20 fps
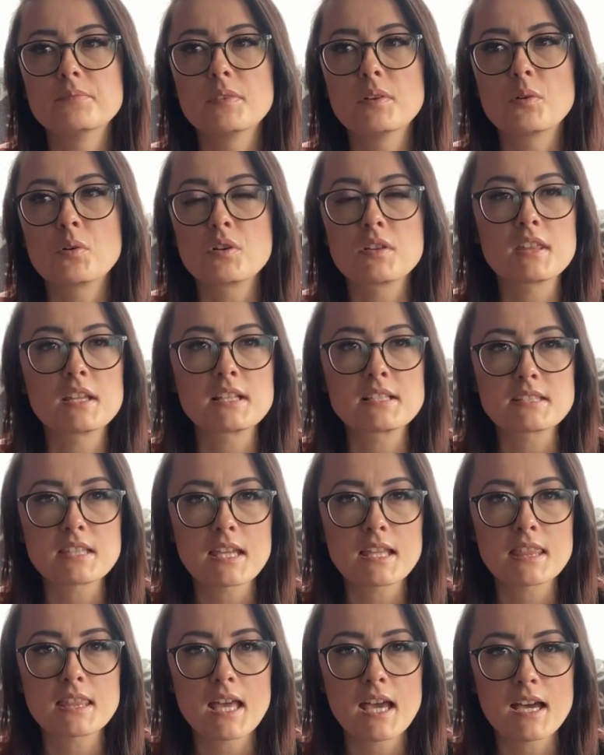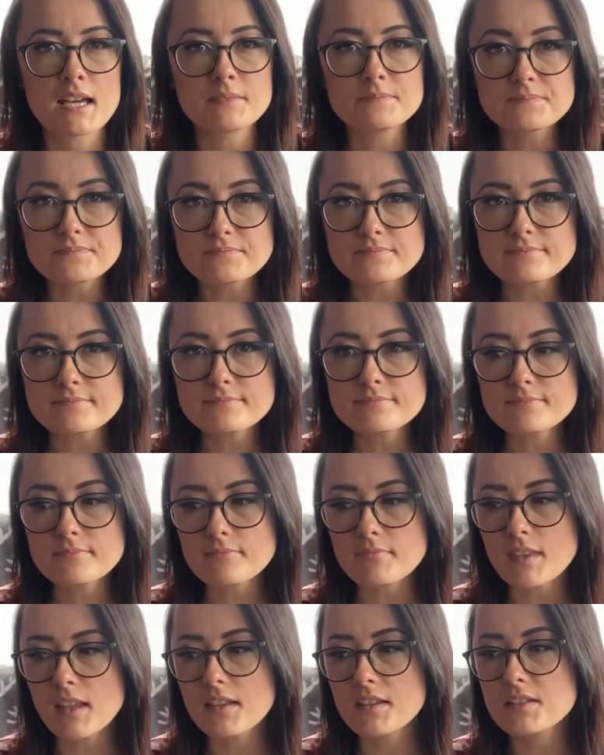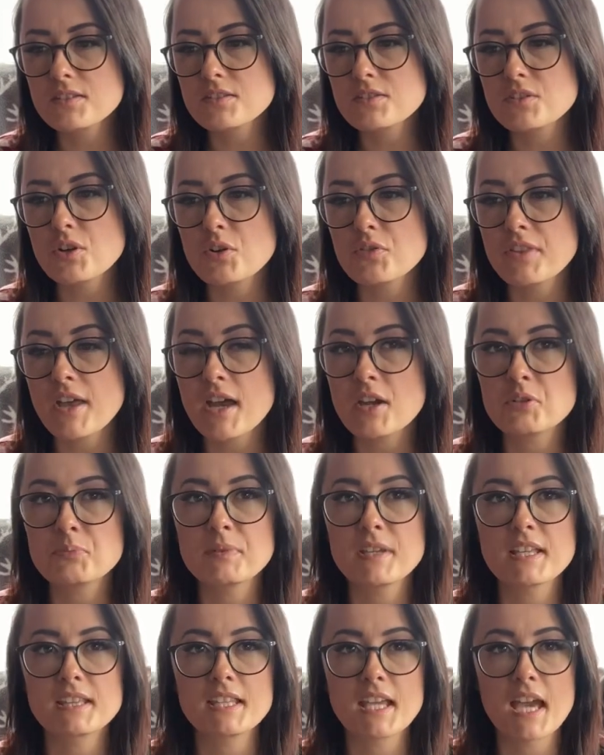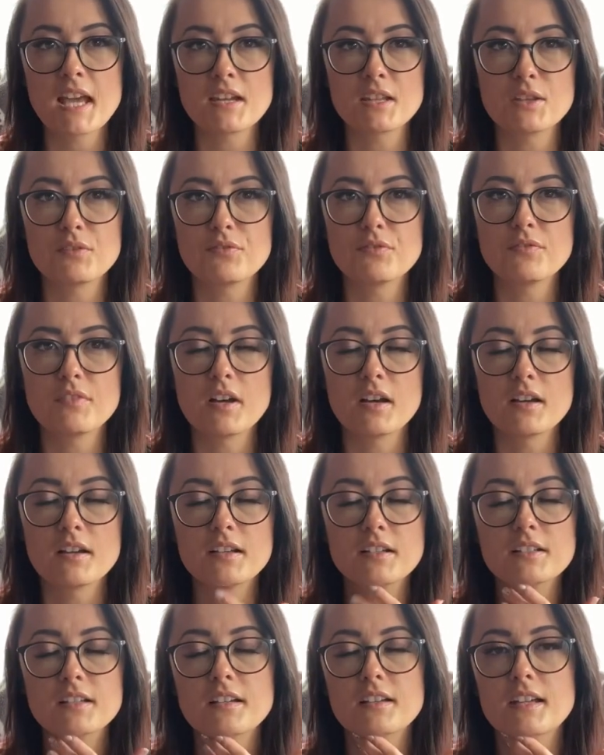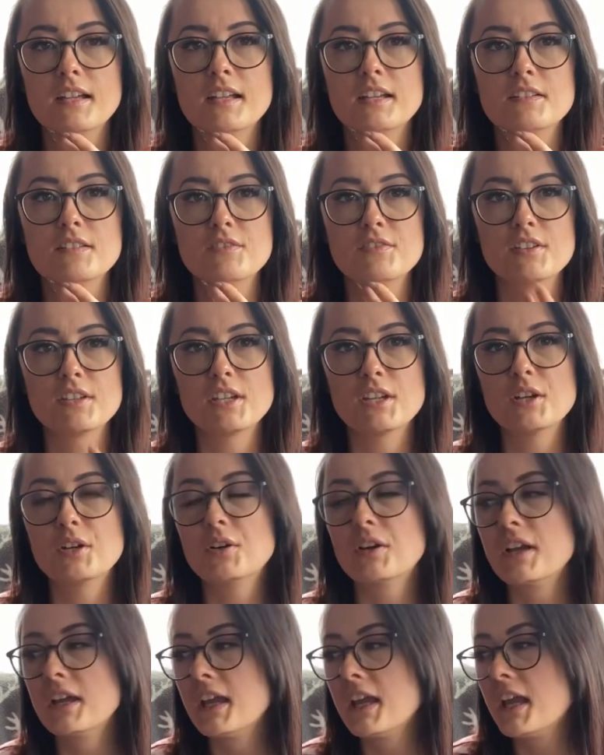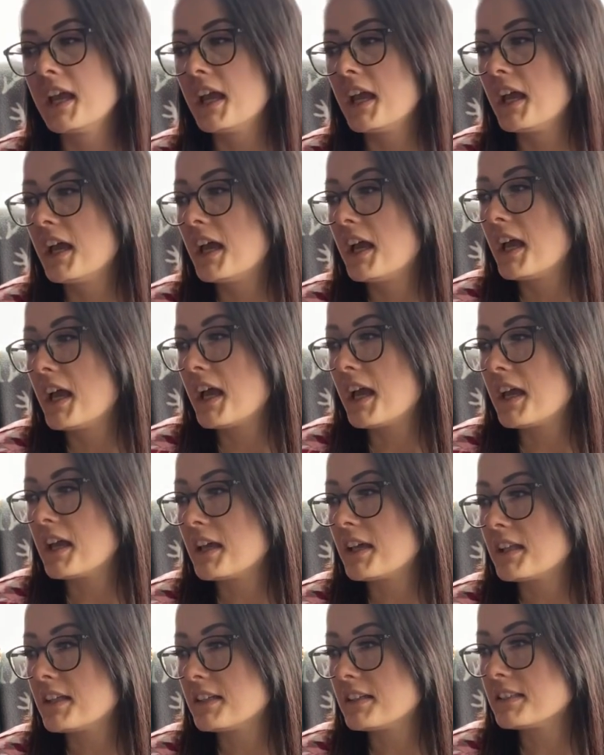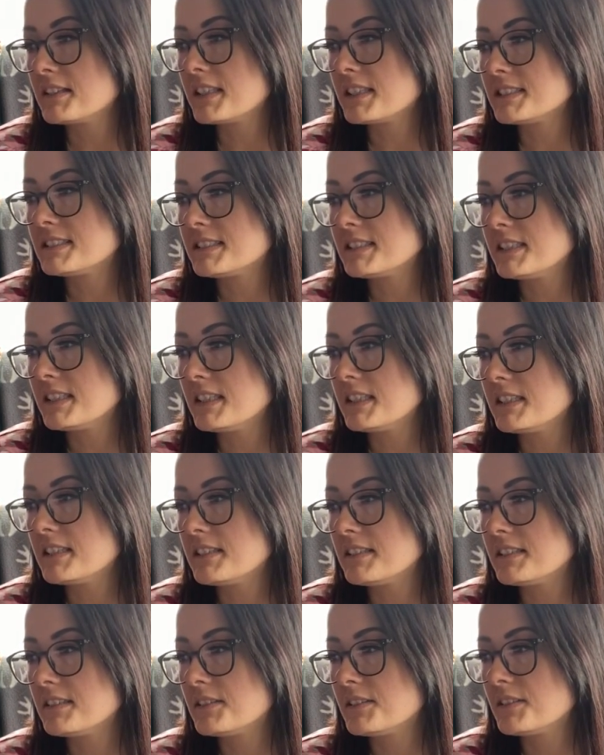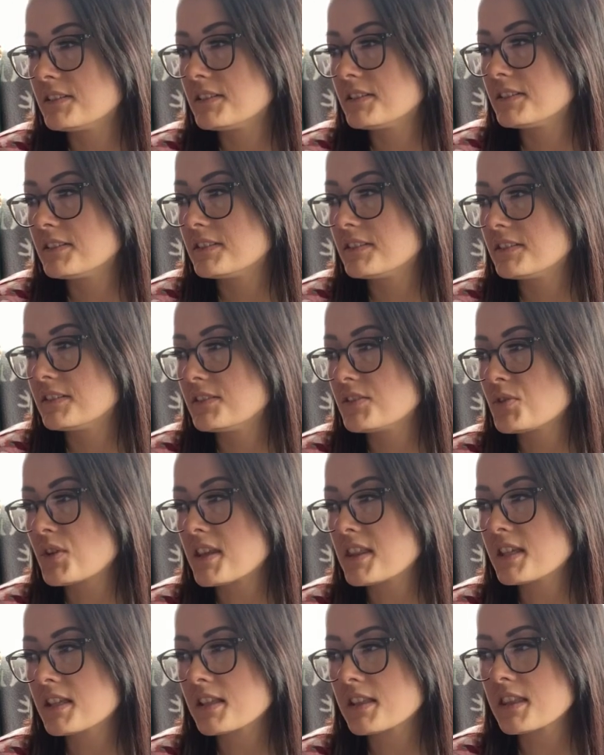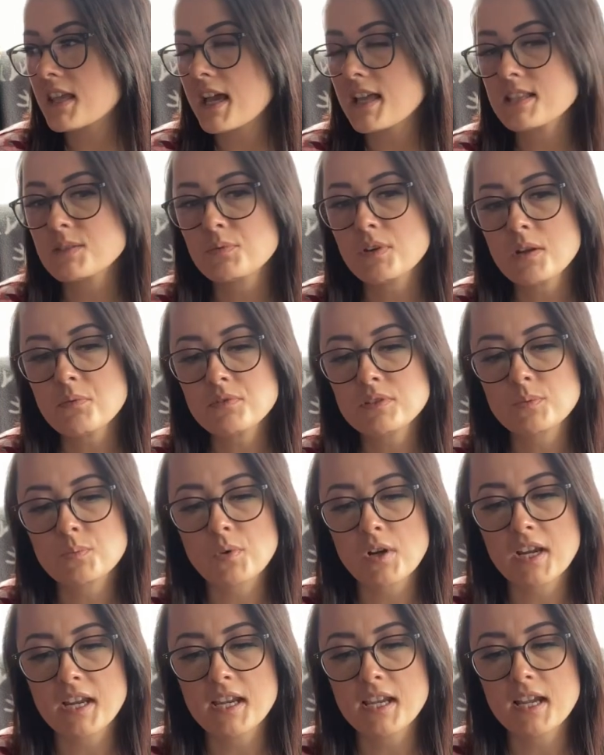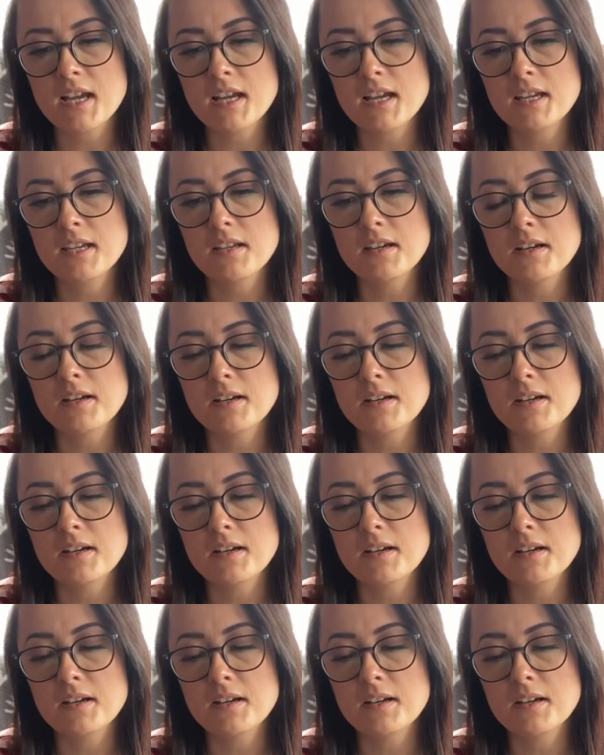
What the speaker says: or things like that. So that'll be at the end of the video. And let's see. So I think that's what I was working on.